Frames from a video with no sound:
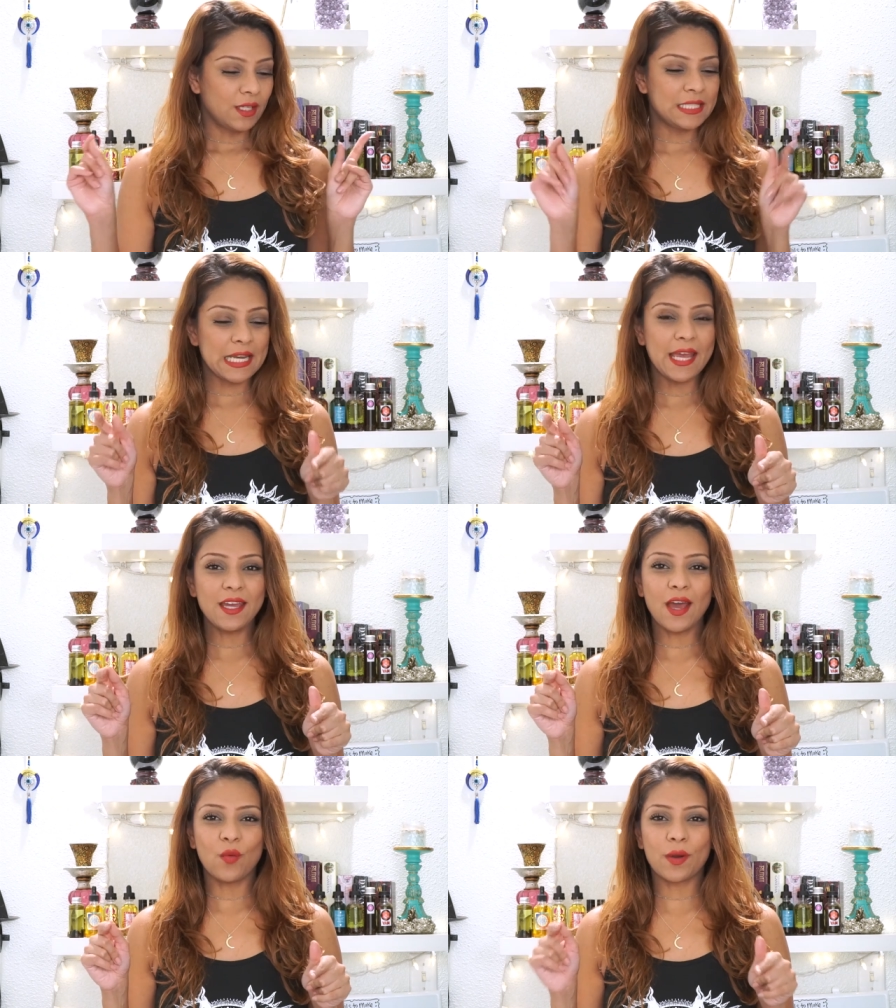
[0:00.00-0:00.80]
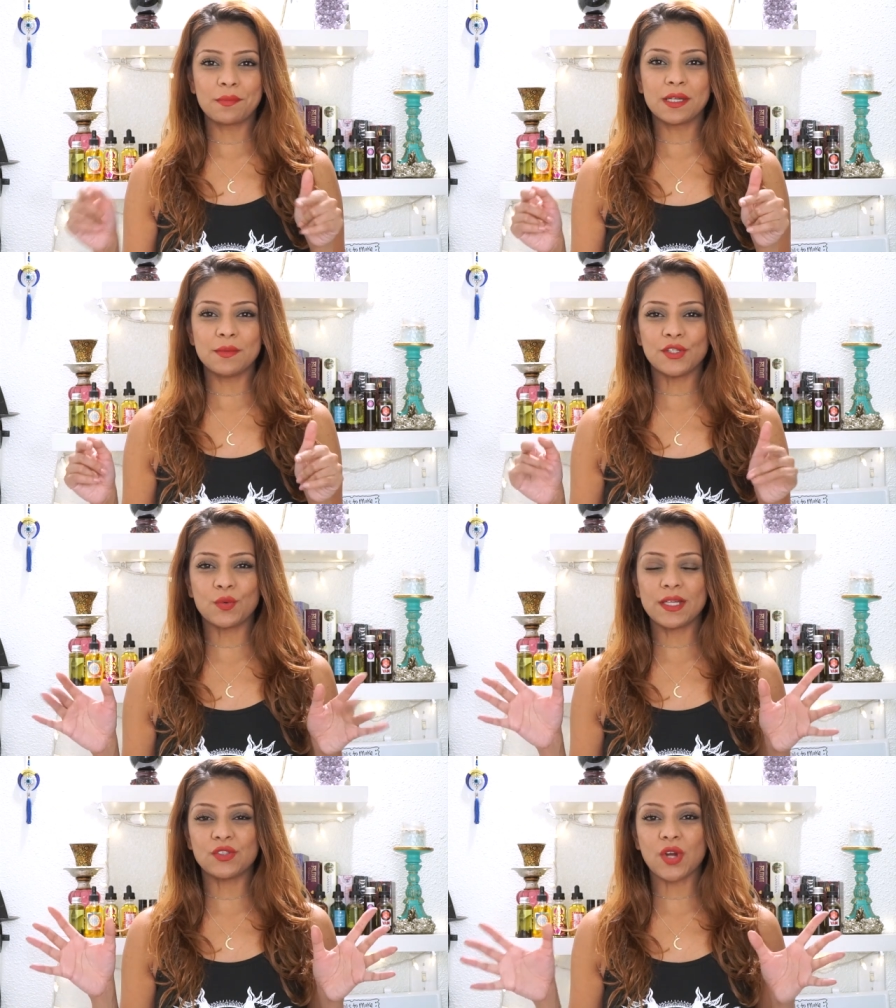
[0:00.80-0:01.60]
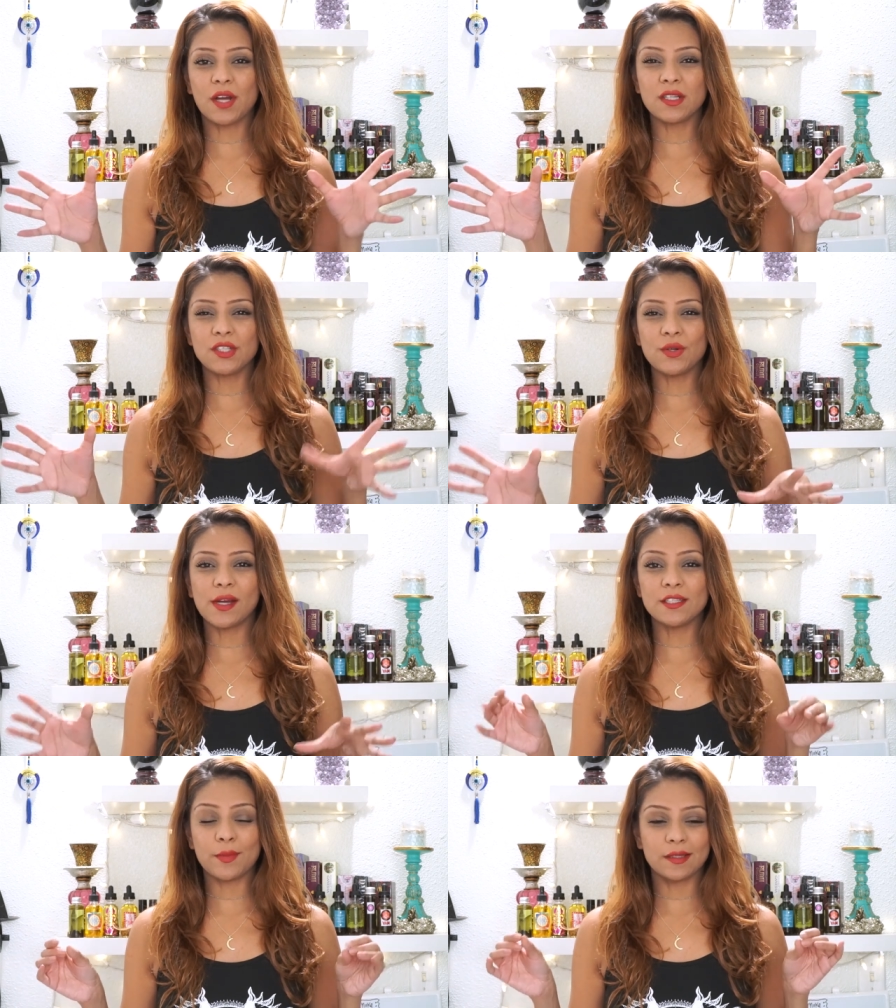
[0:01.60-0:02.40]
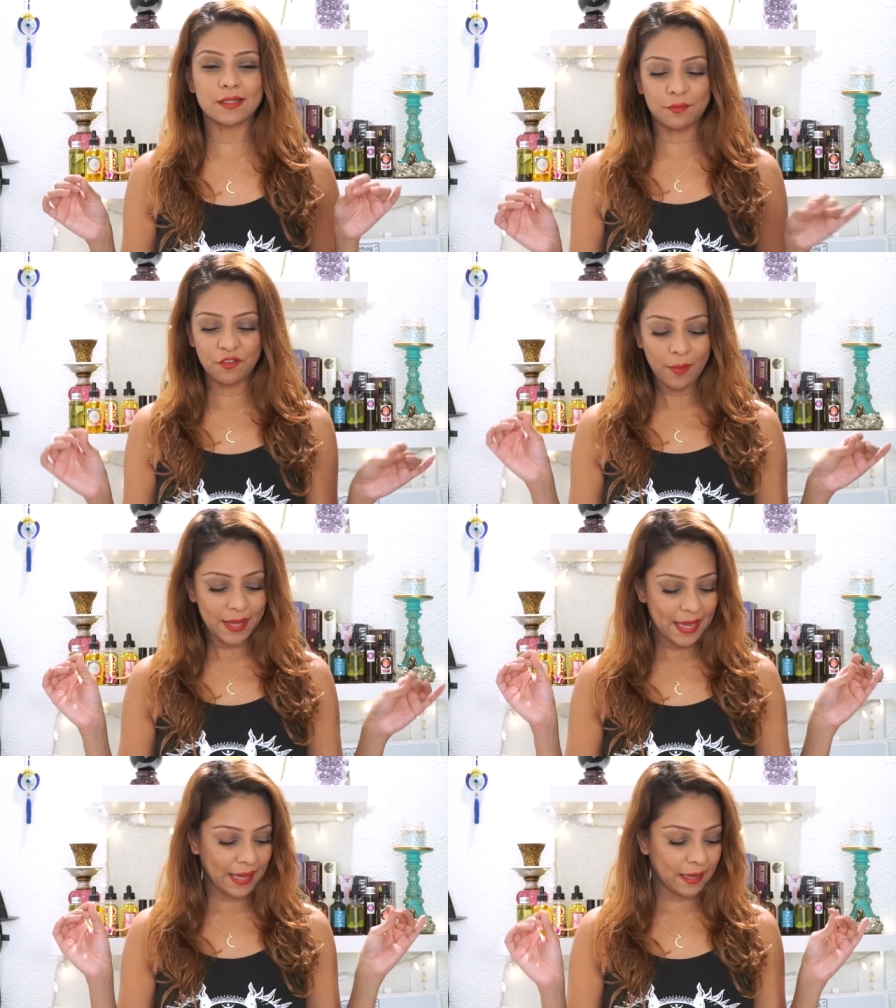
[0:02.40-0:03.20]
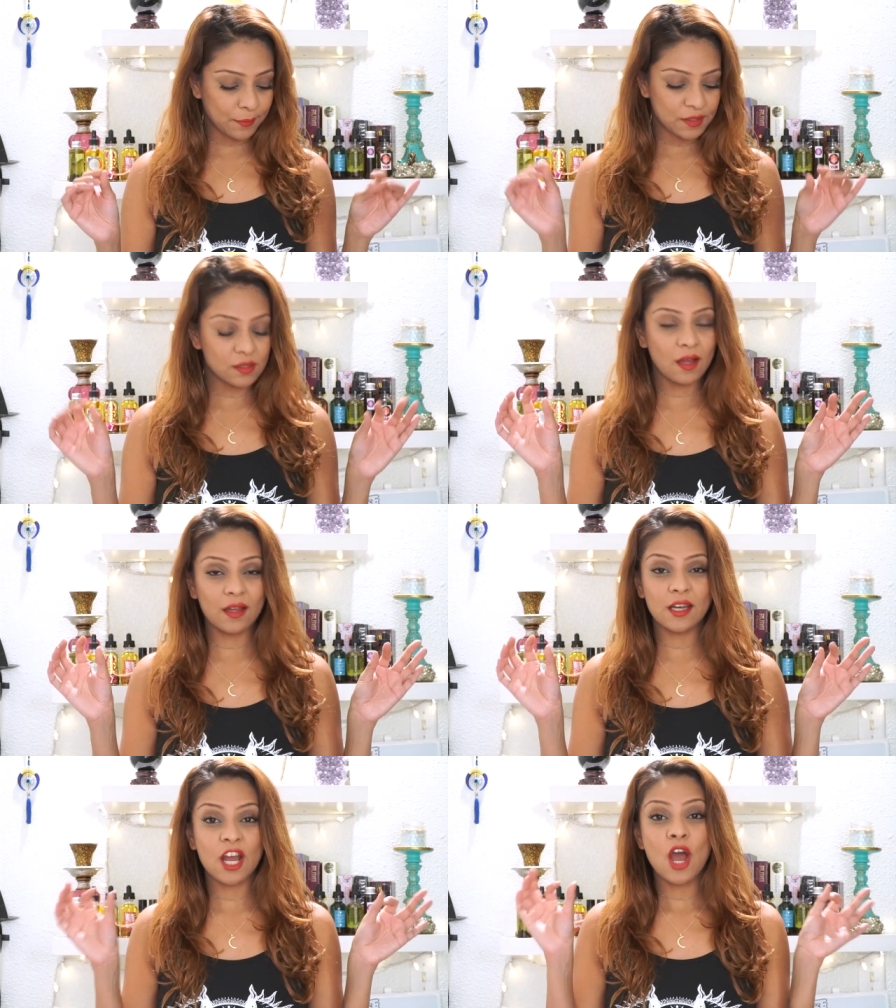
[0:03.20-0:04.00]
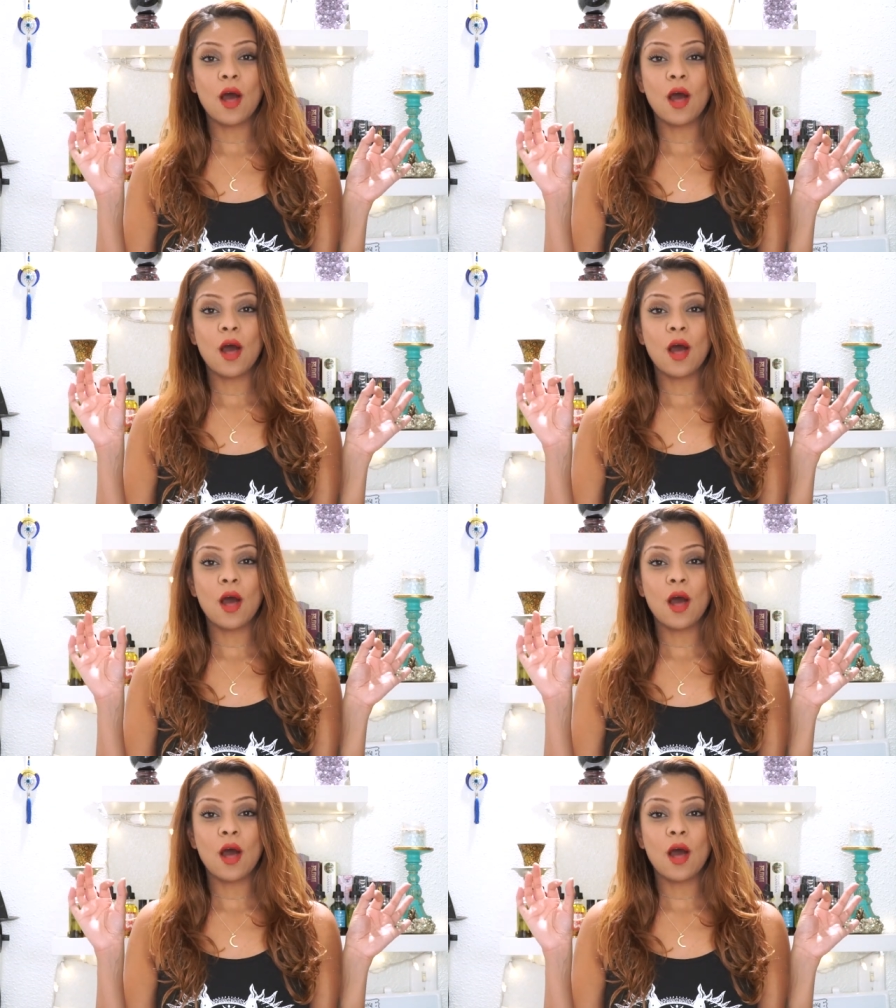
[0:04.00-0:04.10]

Today, what I'm going to be doing is talking to you guys about some of my Amazon,